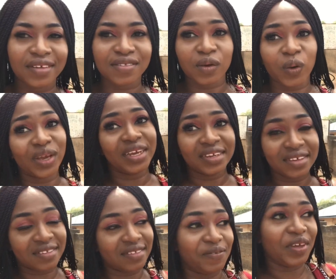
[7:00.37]
so it is
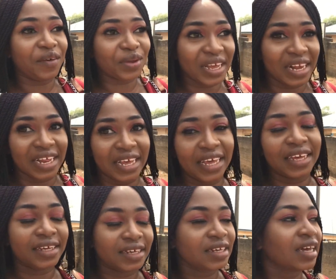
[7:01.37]
very clear
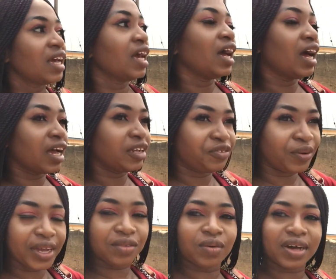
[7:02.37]
I
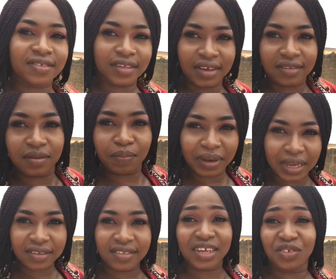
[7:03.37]
try to assess the
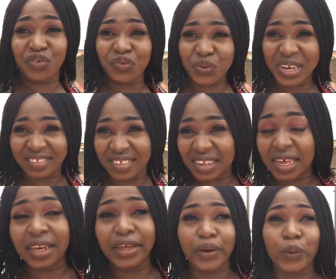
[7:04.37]
place. They threaten
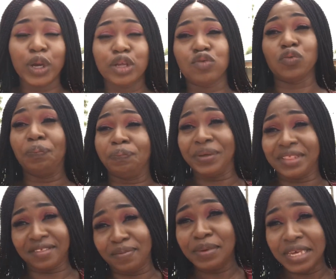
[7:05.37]
that they are going to
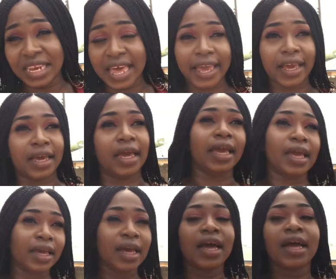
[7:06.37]
beat me, like eh,
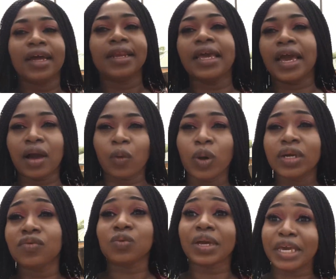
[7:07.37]
they are going
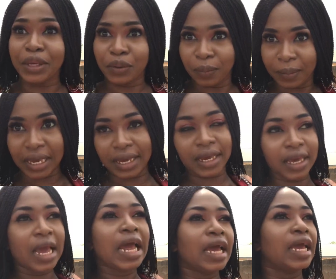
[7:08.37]
to kill me
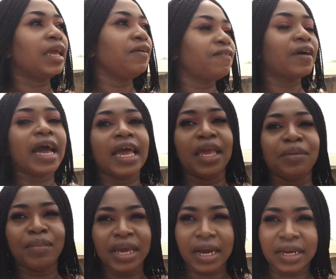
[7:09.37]
if I
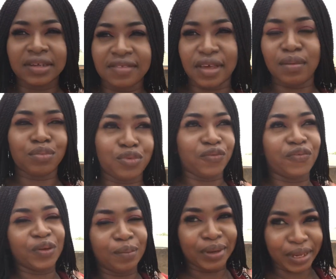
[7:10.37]
make an attempt to
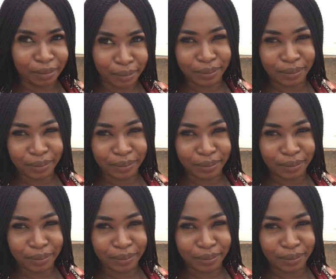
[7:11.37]
film them.